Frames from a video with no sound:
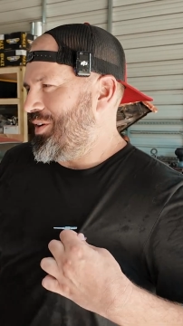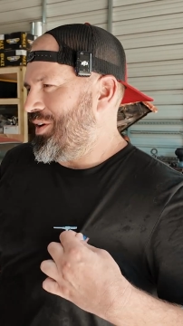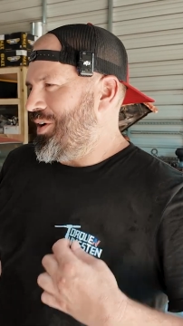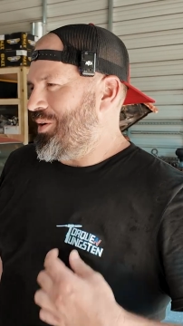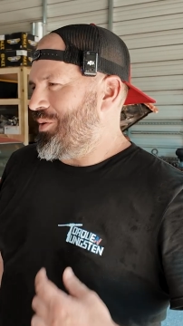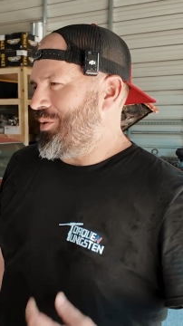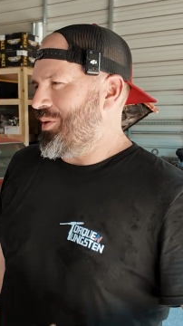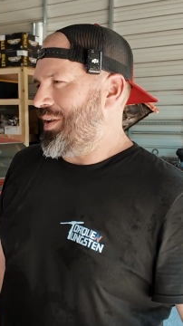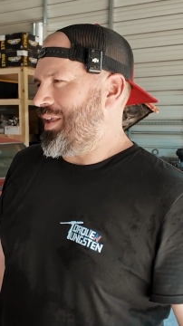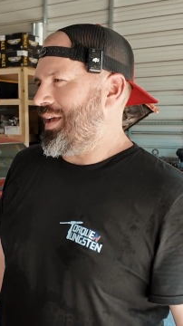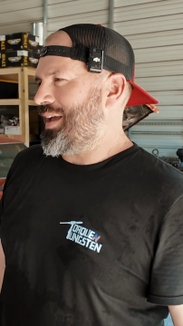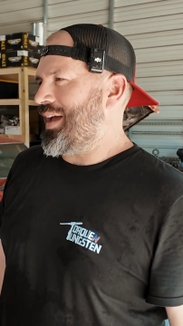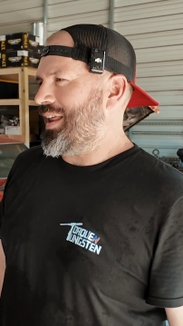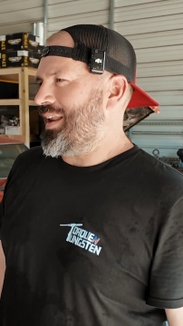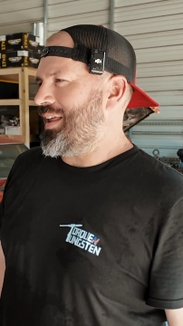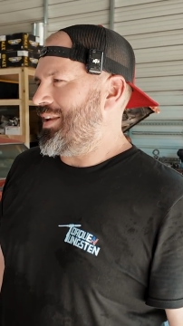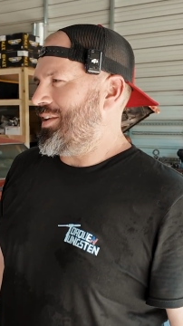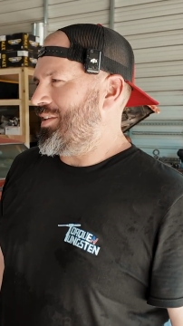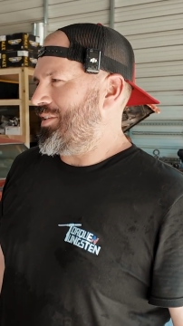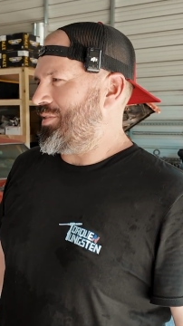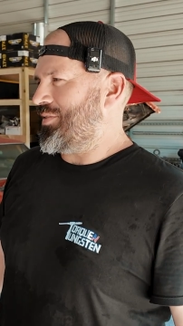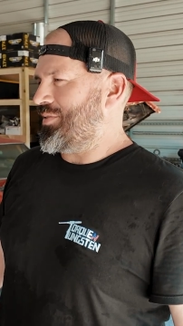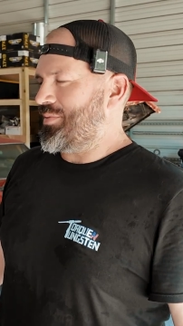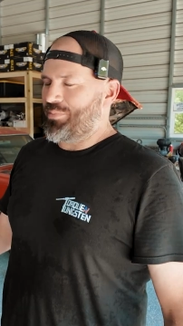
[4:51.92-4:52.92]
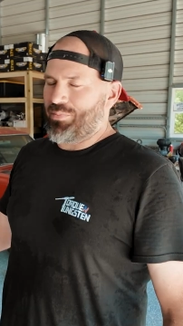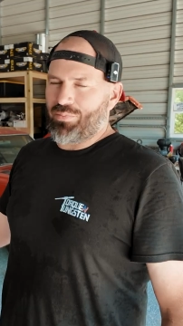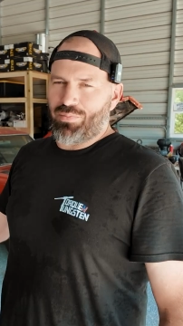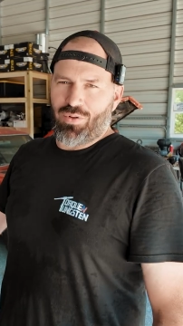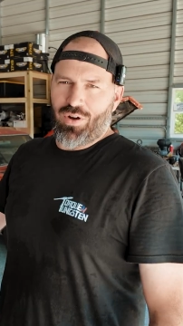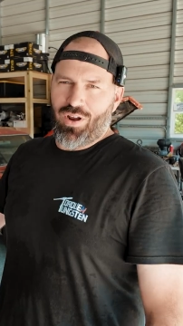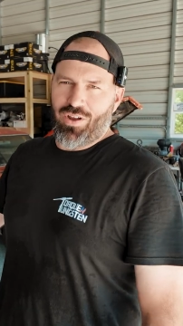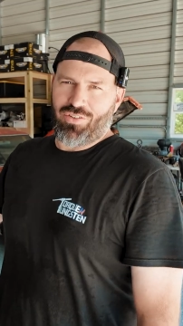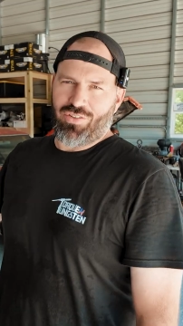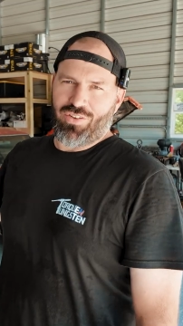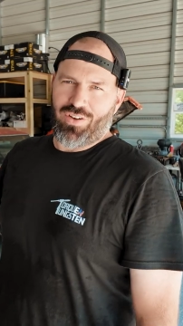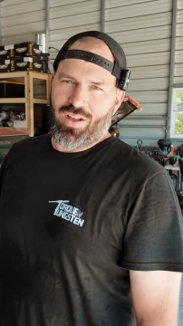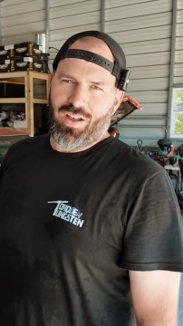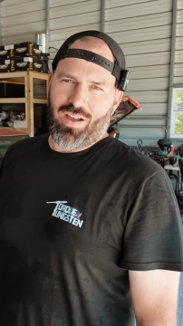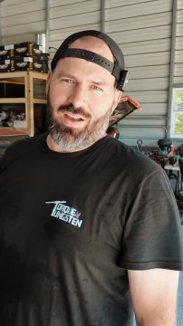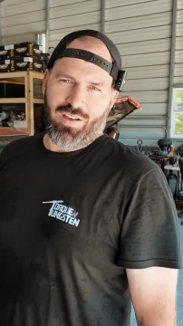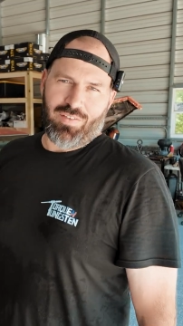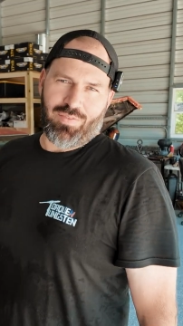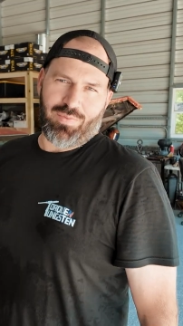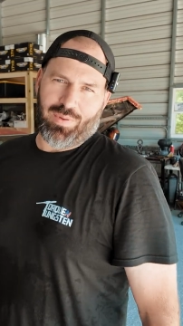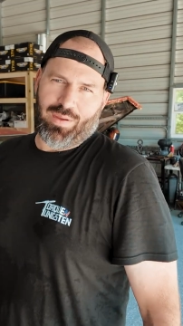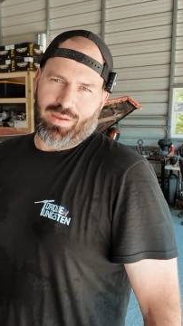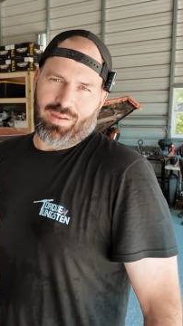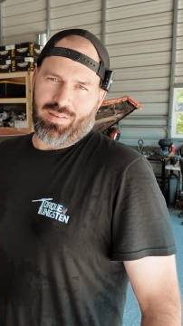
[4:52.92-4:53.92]
No one, they kind of just brush it
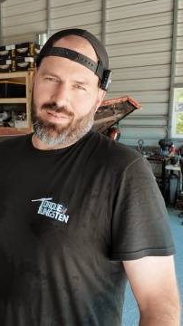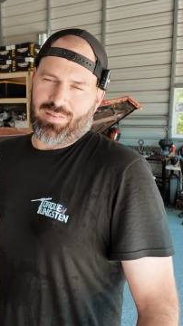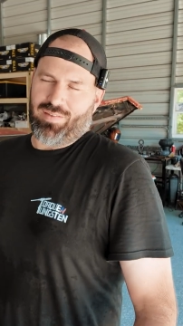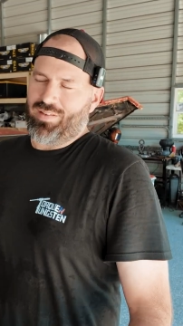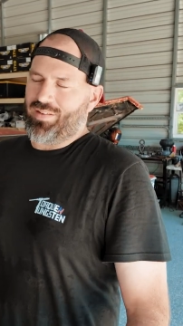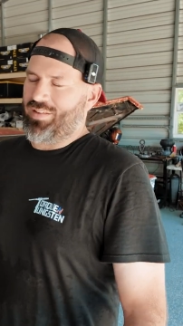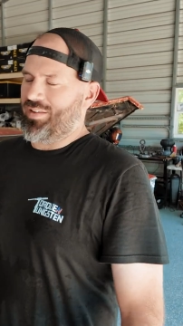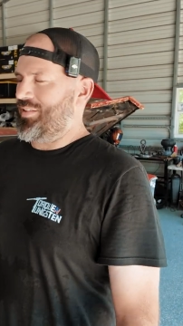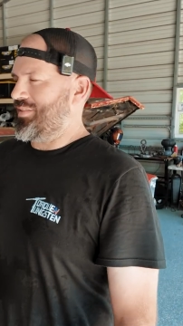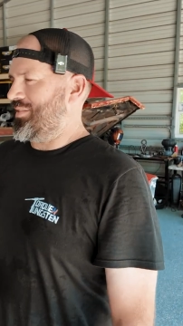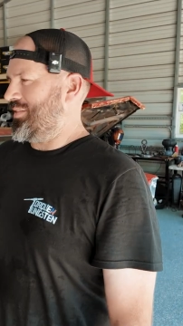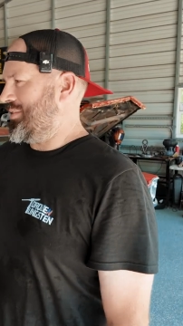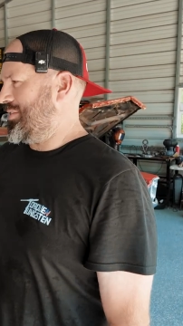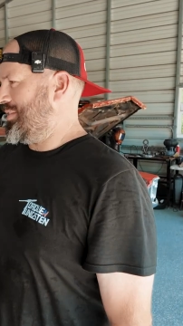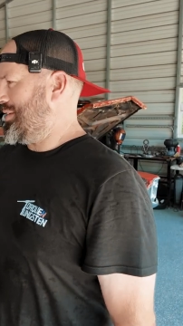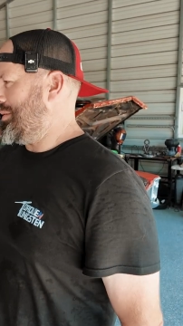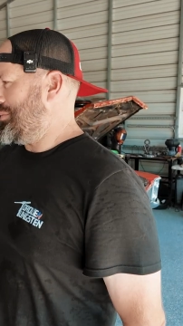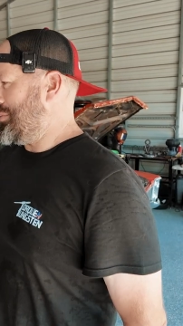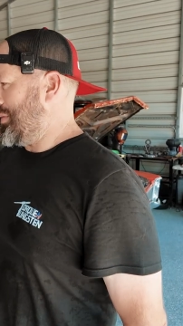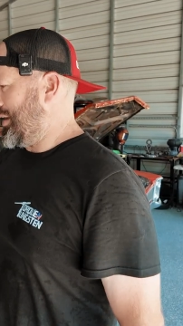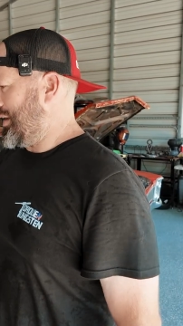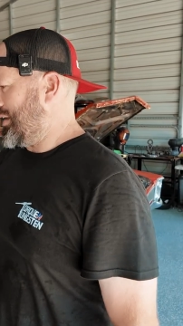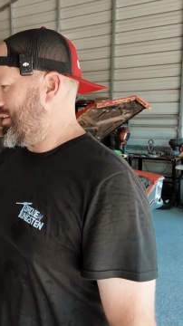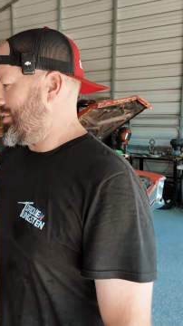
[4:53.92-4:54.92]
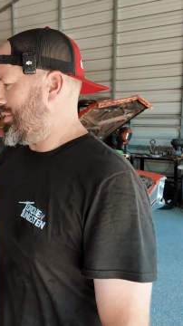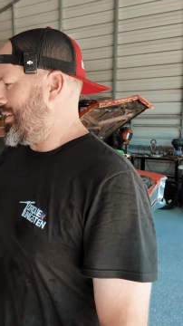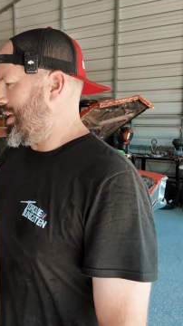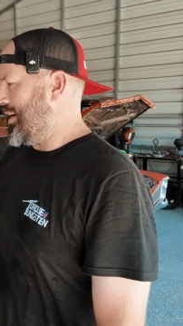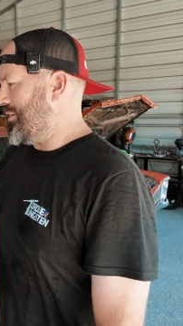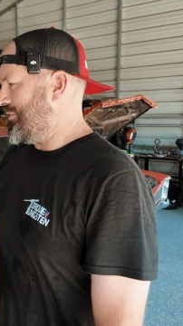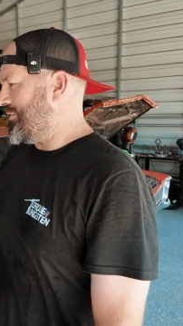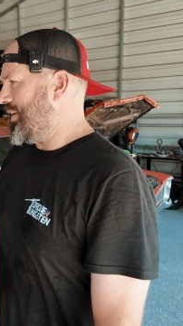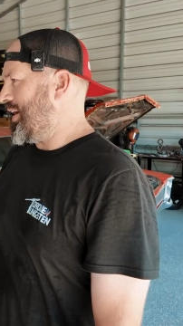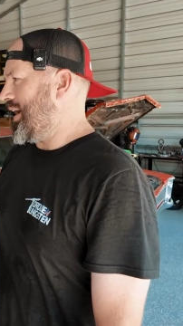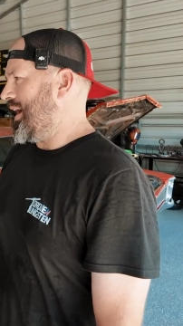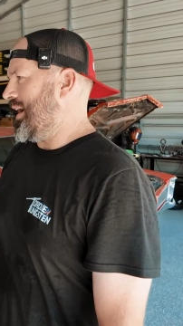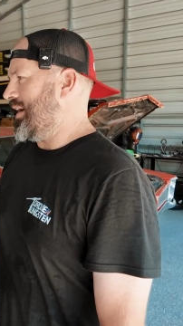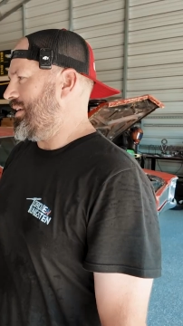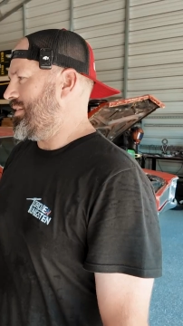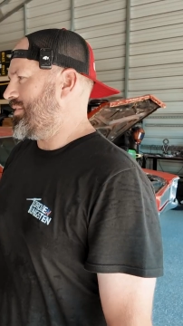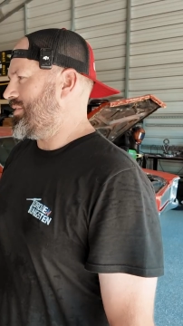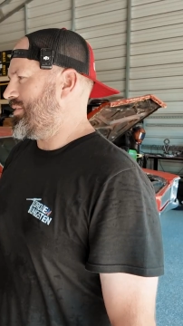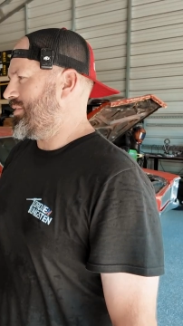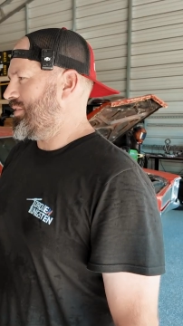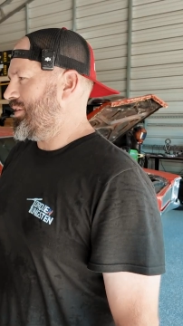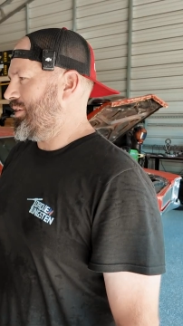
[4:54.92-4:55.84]
off because it doesn't seem like it's that fast.